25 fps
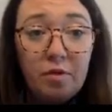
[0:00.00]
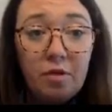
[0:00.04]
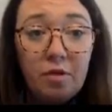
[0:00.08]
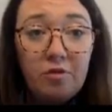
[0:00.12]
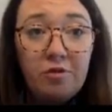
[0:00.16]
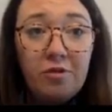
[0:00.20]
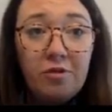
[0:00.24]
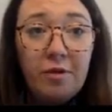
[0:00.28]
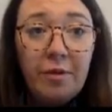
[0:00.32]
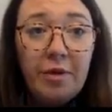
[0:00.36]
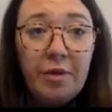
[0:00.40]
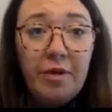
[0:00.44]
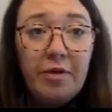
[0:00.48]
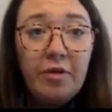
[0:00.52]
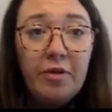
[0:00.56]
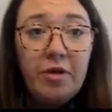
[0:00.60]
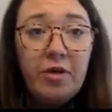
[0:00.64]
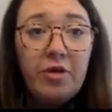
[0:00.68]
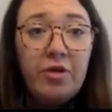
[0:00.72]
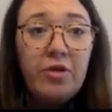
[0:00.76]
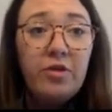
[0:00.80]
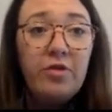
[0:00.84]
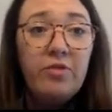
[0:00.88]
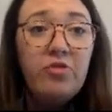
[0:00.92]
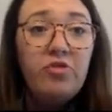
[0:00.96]
So what you
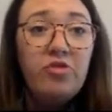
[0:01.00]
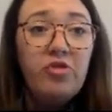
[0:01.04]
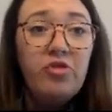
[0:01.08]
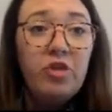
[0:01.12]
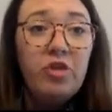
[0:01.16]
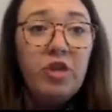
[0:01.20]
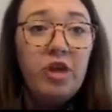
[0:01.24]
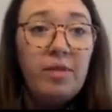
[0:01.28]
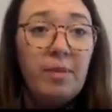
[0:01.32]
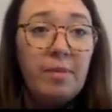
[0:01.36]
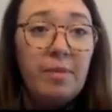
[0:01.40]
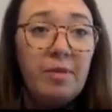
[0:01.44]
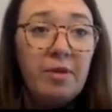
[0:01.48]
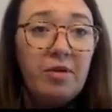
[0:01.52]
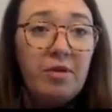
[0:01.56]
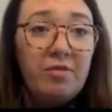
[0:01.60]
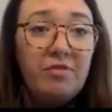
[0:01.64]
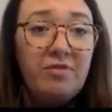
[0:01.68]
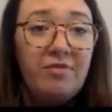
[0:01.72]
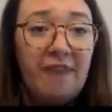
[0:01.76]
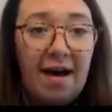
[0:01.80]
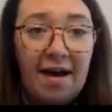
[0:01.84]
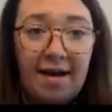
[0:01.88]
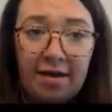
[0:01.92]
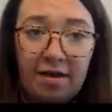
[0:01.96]
can do is you can come up here to
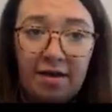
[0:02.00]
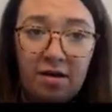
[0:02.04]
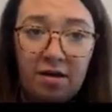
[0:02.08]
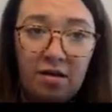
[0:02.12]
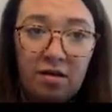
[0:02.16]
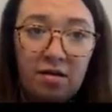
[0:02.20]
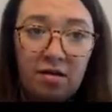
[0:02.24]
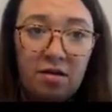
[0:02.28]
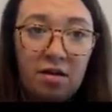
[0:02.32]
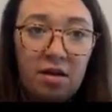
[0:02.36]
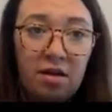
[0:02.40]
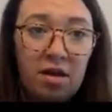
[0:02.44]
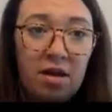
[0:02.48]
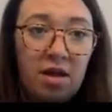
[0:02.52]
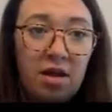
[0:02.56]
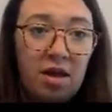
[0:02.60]
File,